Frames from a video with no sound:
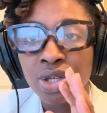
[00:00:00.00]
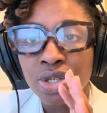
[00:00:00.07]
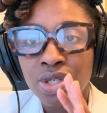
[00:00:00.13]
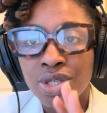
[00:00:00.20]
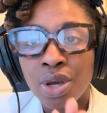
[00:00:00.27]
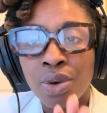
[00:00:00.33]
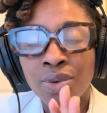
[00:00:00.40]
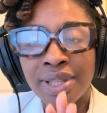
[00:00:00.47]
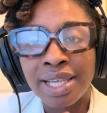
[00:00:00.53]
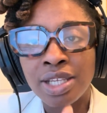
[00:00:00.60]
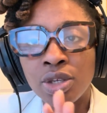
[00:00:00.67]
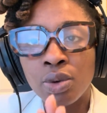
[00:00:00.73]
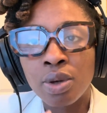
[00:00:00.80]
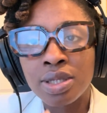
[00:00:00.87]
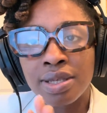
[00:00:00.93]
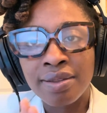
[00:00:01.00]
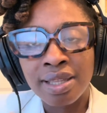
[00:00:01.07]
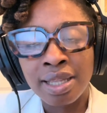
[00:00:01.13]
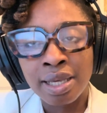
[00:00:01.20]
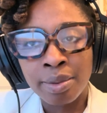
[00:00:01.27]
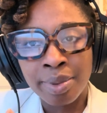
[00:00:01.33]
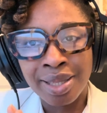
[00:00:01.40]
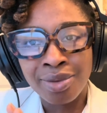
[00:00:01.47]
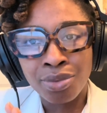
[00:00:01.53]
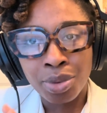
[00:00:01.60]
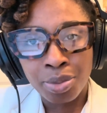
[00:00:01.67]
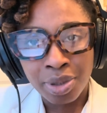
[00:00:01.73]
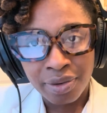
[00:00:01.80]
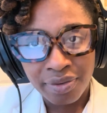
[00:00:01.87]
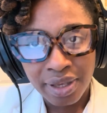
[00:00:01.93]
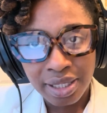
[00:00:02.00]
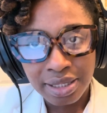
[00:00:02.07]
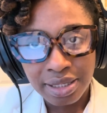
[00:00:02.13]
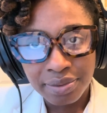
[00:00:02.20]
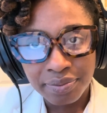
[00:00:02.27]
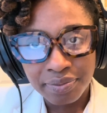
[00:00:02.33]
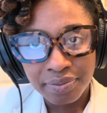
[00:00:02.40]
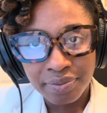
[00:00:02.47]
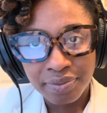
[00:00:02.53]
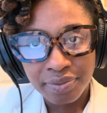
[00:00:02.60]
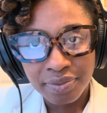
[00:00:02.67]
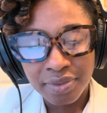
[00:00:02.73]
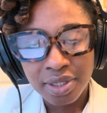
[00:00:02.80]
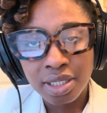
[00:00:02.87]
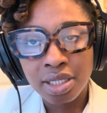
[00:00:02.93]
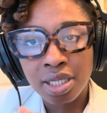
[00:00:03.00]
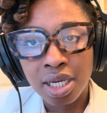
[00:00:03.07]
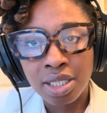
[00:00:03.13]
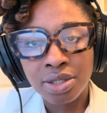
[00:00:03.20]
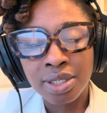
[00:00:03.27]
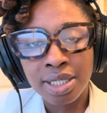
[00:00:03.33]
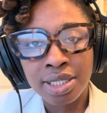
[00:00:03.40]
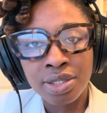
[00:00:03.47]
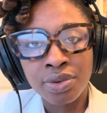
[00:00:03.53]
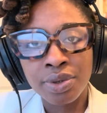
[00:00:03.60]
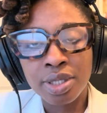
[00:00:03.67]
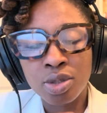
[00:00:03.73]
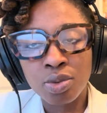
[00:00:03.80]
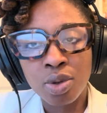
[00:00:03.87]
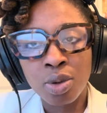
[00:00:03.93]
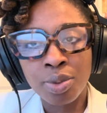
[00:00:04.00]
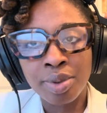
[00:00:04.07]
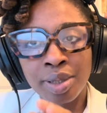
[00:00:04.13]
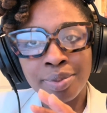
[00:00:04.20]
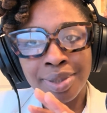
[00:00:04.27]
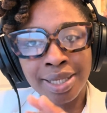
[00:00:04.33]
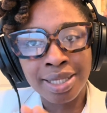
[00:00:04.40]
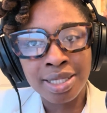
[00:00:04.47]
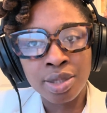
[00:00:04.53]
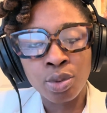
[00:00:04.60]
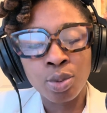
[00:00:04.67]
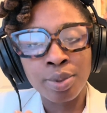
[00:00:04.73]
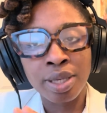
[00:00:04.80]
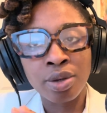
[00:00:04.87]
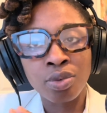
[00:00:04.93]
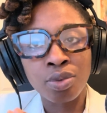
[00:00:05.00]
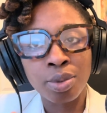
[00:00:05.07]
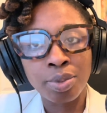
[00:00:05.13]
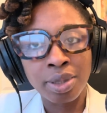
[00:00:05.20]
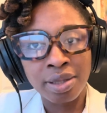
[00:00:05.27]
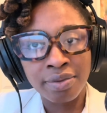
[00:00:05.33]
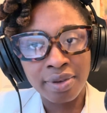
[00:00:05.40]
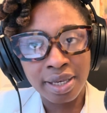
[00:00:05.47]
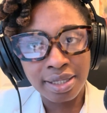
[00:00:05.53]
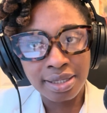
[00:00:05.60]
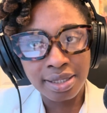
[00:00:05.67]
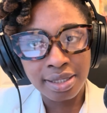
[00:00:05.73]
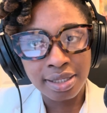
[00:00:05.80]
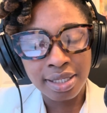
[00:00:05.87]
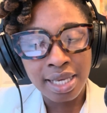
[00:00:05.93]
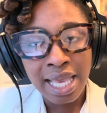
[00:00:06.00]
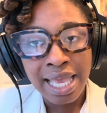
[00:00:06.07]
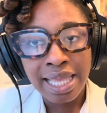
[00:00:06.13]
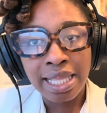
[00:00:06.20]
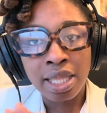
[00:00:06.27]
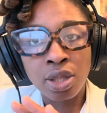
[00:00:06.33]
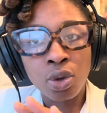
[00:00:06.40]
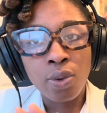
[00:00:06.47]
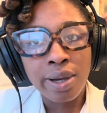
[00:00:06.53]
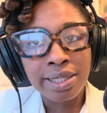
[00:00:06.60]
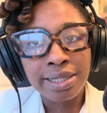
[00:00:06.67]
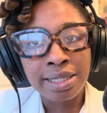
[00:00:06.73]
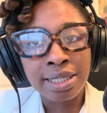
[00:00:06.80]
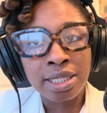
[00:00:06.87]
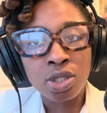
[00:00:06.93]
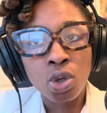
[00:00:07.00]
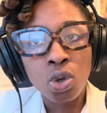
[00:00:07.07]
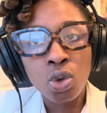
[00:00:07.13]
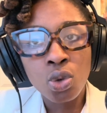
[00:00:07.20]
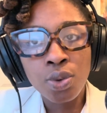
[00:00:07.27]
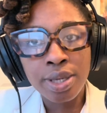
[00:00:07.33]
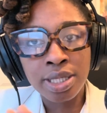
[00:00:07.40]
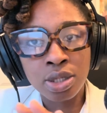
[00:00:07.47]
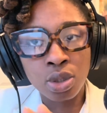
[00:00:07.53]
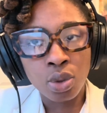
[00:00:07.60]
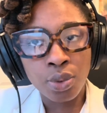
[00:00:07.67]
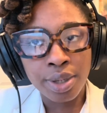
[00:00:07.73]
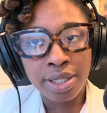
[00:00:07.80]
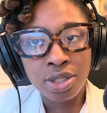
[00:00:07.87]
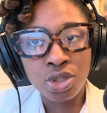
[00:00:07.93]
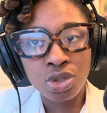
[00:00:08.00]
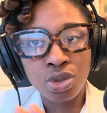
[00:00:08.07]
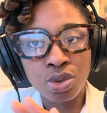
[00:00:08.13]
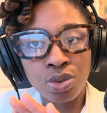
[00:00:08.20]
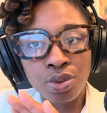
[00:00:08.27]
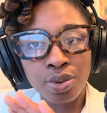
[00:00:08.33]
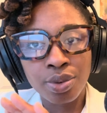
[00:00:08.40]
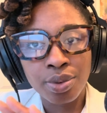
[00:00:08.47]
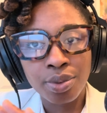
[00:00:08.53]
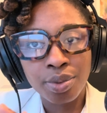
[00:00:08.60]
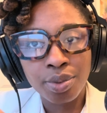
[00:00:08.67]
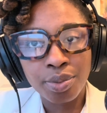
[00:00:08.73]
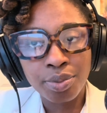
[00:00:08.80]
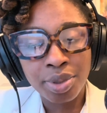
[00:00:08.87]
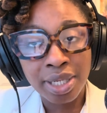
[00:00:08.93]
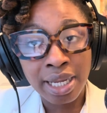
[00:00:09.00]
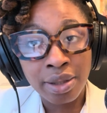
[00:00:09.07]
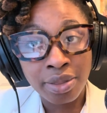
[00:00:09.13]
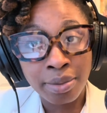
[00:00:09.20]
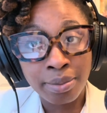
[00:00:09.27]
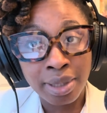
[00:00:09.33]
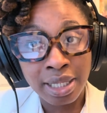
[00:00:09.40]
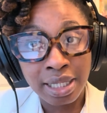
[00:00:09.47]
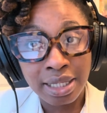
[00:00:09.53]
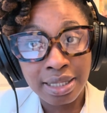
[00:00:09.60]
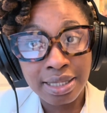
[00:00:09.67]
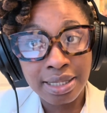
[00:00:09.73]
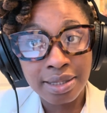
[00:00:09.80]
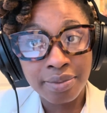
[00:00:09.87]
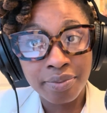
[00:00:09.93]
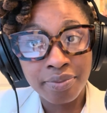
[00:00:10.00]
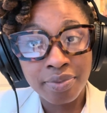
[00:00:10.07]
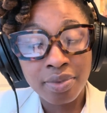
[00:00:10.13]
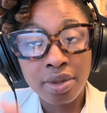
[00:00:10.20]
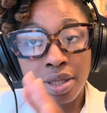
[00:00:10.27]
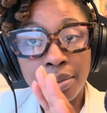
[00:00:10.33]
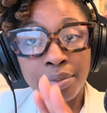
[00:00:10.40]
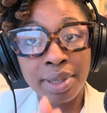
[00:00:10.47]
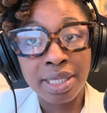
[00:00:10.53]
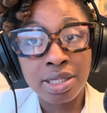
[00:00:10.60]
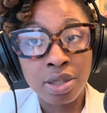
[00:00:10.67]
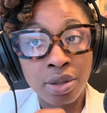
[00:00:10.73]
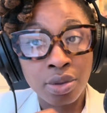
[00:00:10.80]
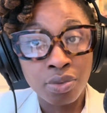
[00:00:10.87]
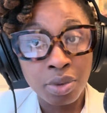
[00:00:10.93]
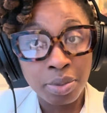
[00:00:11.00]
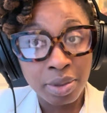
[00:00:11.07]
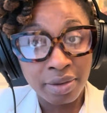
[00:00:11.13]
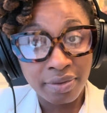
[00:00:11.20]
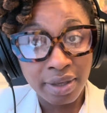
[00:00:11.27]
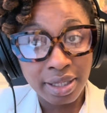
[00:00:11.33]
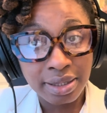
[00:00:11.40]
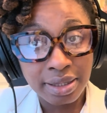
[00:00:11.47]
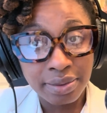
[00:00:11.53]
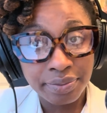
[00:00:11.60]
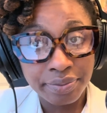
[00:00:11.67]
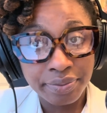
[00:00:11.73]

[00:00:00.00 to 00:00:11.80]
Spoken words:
So then you also have to think about the ripple effect. Contracts and grants will open up because there will be a ripple effect. Now the question is, who is going to put out the monies based on the ripple effect.